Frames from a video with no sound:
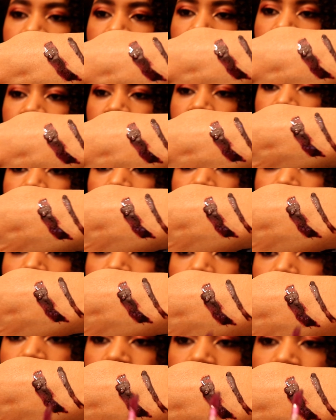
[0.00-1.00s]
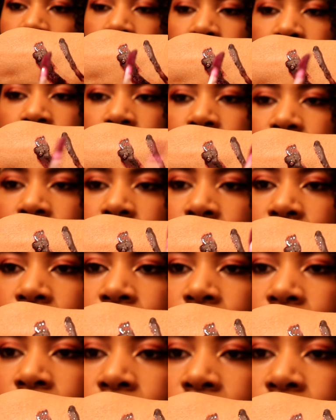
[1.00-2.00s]

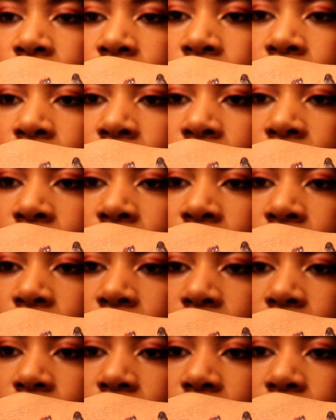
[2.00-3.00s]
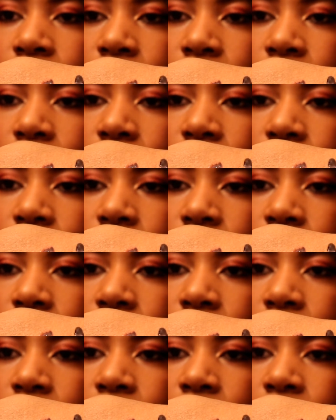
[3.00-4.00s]

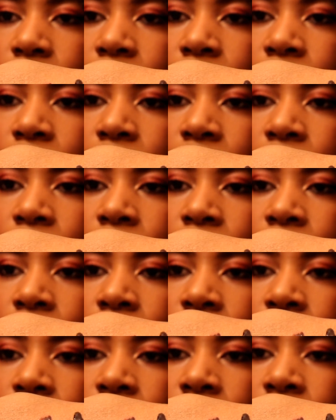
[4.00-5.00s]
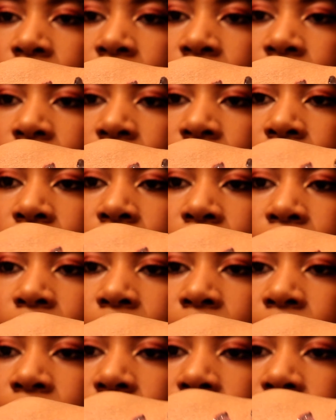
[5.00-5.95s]
(no one is talking)